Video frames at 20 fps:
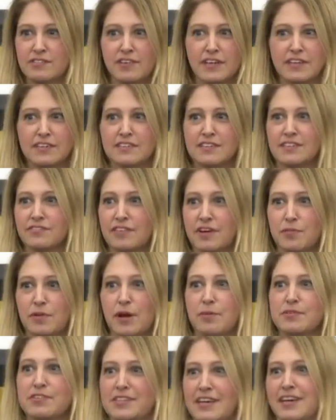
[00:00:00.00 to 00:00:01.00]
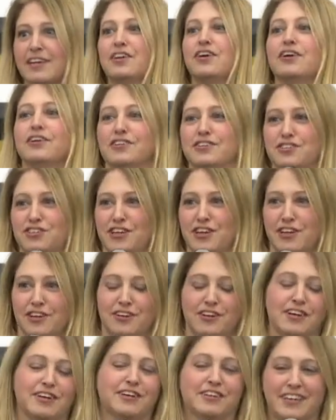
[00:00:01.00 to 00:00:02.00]
event, if I'm not mistaken. Arlie's shaking
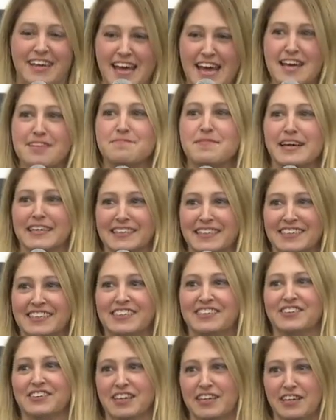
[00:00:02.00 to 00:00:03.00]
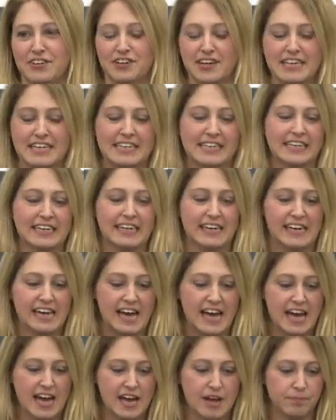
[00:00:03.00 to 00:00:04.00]
her head back there. Okay, great.
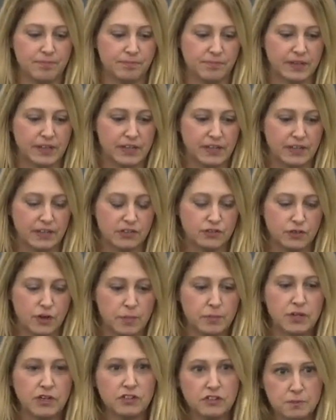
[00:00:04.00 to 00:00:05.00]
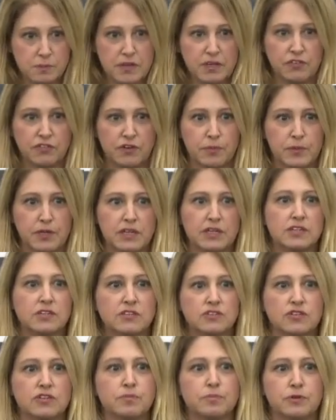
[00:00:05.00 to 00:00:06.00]
Um, so I'm going to speak from an
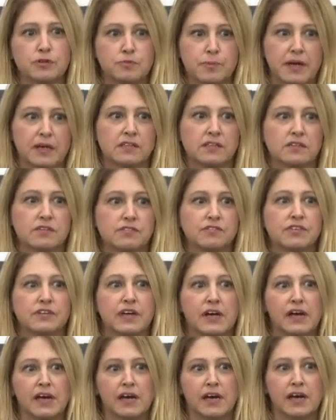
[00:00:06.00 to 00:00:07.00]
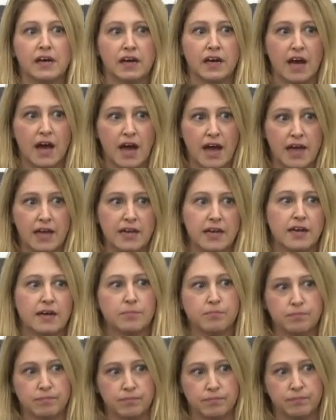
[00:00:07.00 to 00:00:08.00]
industry perspective. Uh, I
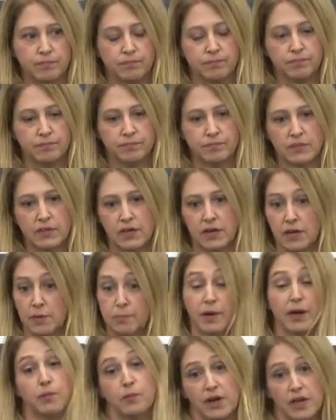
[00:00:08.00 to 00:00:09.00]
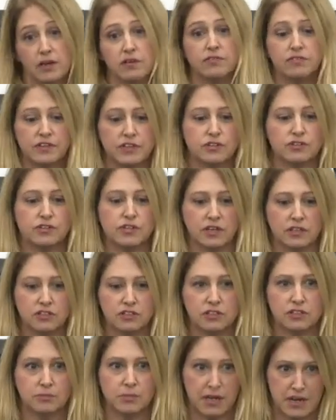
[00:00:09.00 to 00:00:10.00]
am, uh, by way of
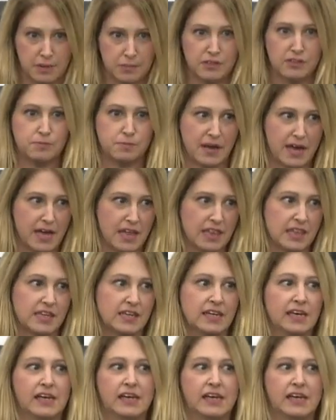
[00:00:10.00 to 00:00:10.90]
introduction, my name is Beth.